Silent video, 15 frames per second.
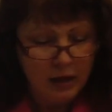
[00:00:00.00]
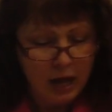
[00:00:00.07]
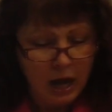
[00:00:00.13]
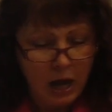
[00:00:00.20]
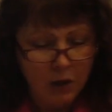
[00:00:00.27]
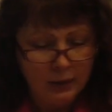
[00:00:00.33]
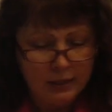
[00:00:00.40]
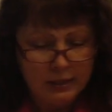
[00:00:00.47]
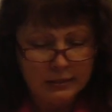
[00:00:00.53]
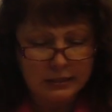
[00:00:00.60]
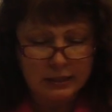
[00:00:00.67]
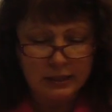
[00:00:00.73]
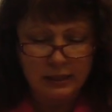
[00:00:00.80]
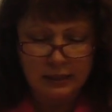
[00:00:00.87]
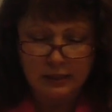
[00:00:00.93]
How
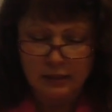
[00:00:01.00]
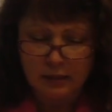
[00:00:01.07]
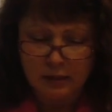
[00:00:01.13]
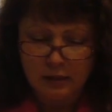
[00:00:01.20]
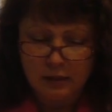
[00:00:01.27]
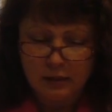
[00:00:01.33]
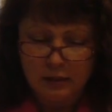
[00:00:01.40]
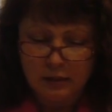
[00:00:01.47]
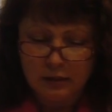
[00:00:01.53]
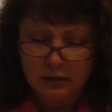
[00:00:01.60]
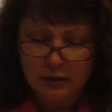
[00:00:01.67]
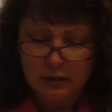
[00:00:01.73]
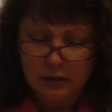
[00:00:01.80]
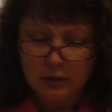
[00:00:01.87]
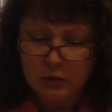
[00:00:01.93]
is it
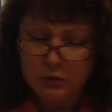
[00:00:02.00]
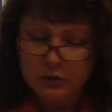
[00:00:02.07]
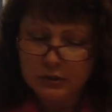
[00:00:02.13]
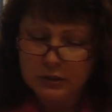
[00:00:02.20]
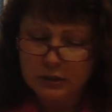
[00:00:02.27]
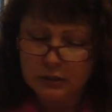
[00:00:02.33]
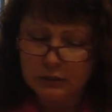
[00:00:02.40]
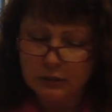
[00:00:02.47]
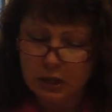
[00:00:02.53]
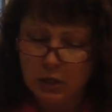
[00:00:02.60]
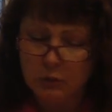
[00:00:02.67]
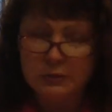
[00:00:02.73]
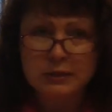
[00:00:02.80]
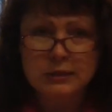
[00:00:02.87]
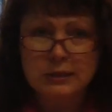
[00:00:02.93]
you still
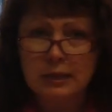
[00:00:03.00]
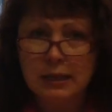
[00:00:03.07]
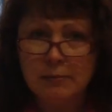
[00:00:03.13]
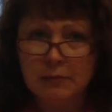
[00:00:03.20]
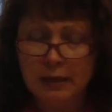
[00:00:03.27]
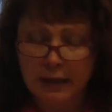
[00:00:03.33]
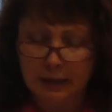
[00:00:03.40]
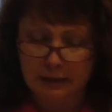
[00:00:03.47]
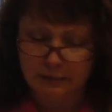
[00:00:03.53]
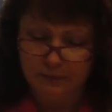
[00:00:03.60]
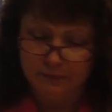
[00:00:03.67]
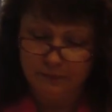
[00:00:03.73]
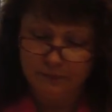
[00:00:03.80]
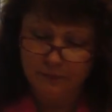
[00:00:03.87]
don't see me